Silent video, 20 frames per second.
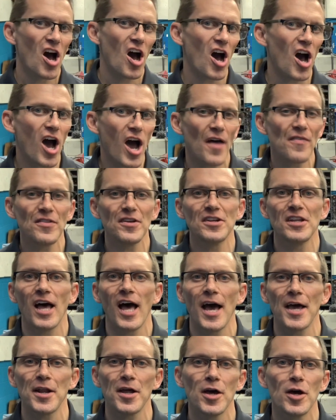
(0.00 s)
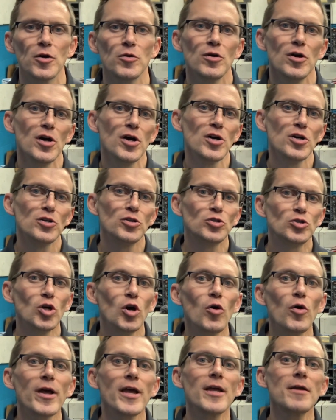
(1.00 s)
on the dyno
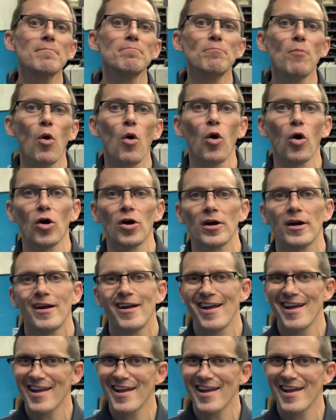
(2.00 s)
doing more